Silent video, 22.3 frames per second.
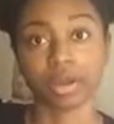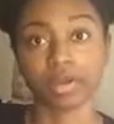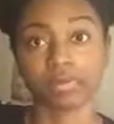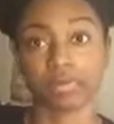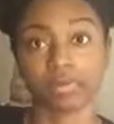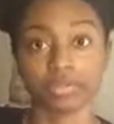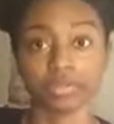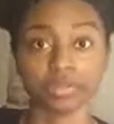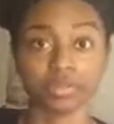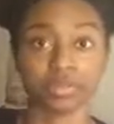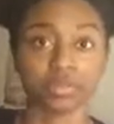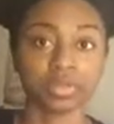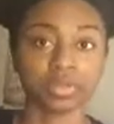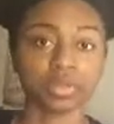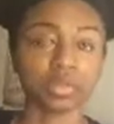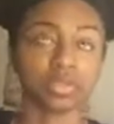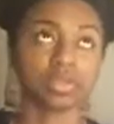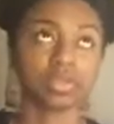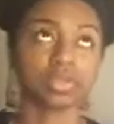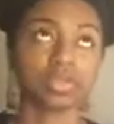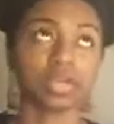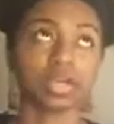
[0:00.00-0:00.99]
I don't know.
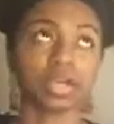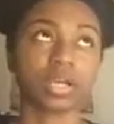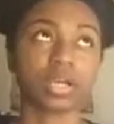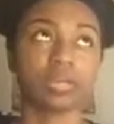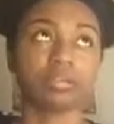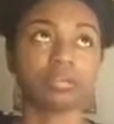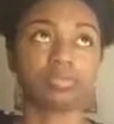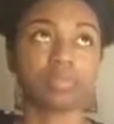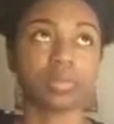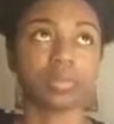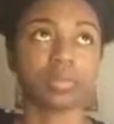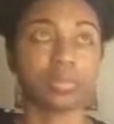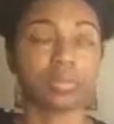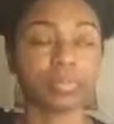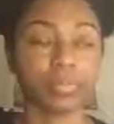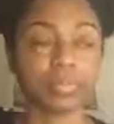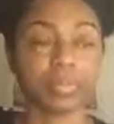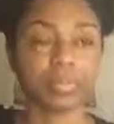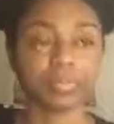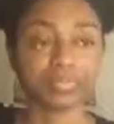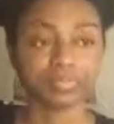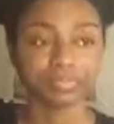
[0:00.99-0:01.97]
I can't remember,
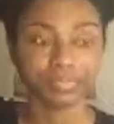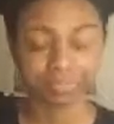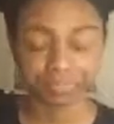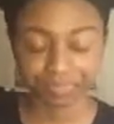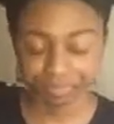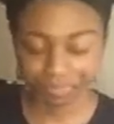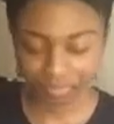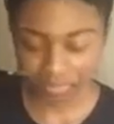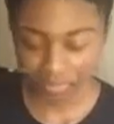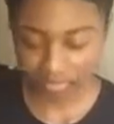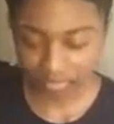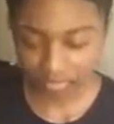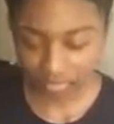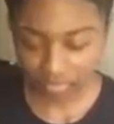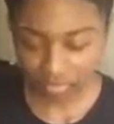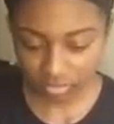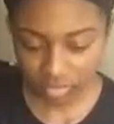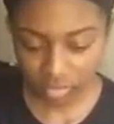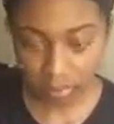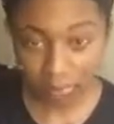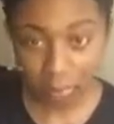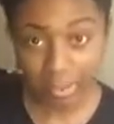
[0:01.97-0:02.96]
but
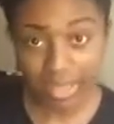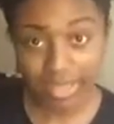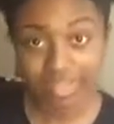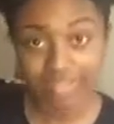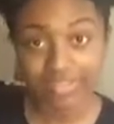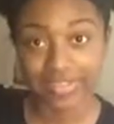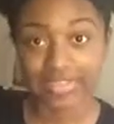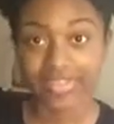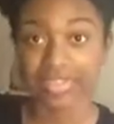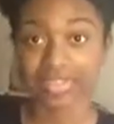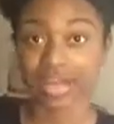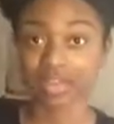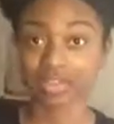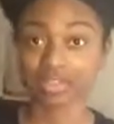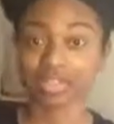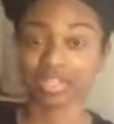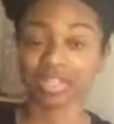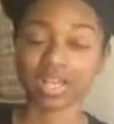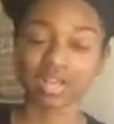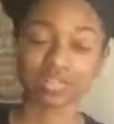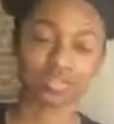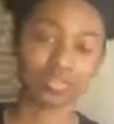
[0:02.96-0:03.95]
made it to his house.
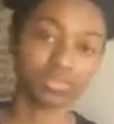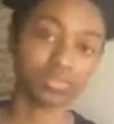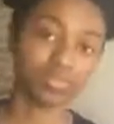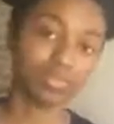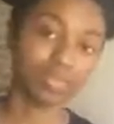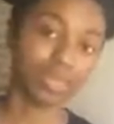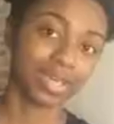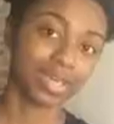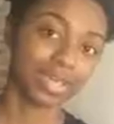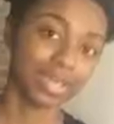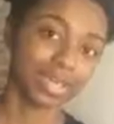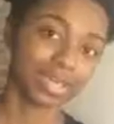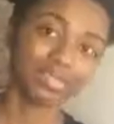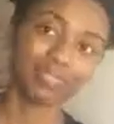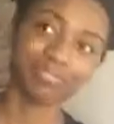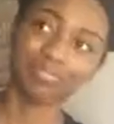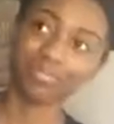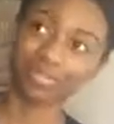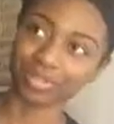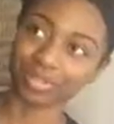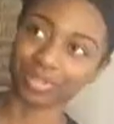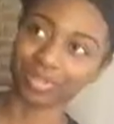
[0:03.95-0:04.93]
His house is big
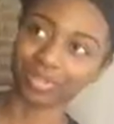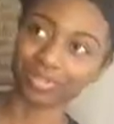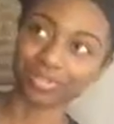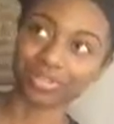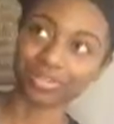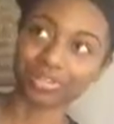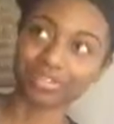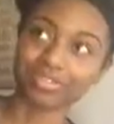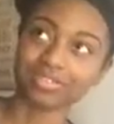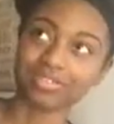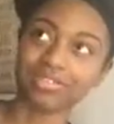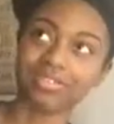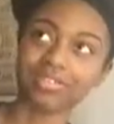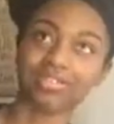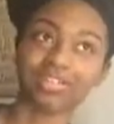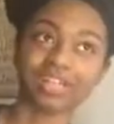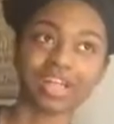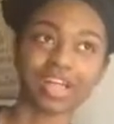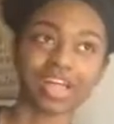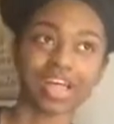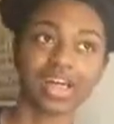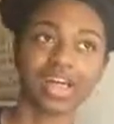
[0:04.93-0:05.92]
and blue, and I was,
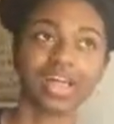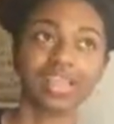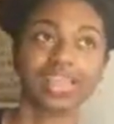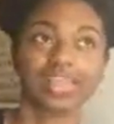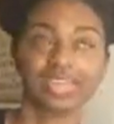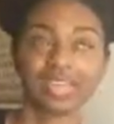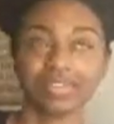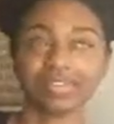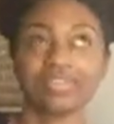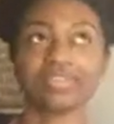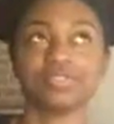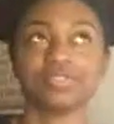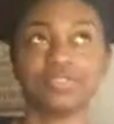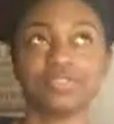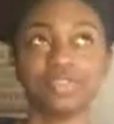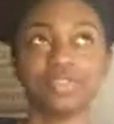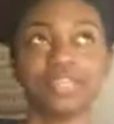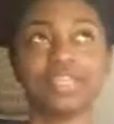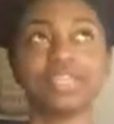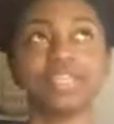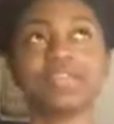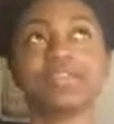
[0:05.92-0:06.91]
Yeah, it was
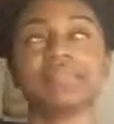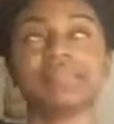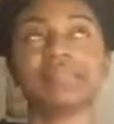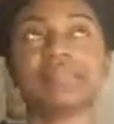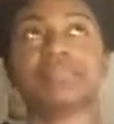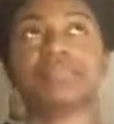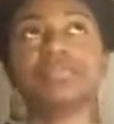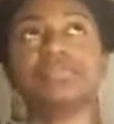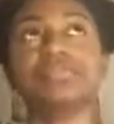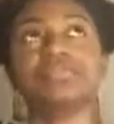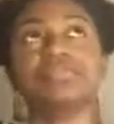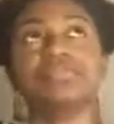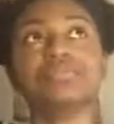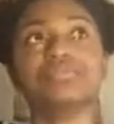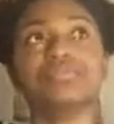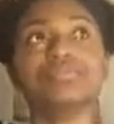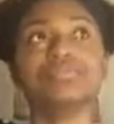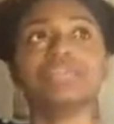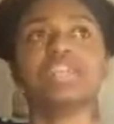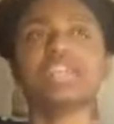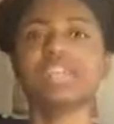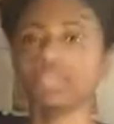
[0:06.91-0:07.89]
big and
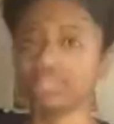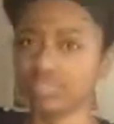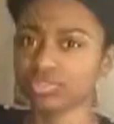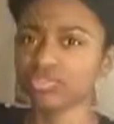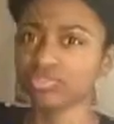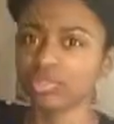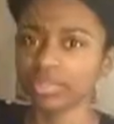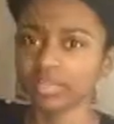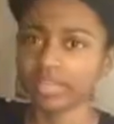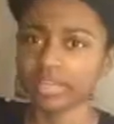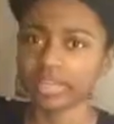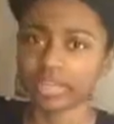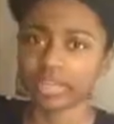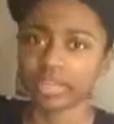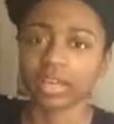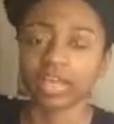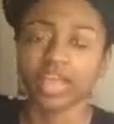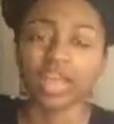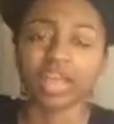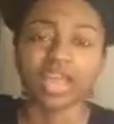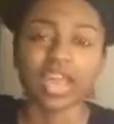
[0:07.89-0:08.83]
blue. It was really big.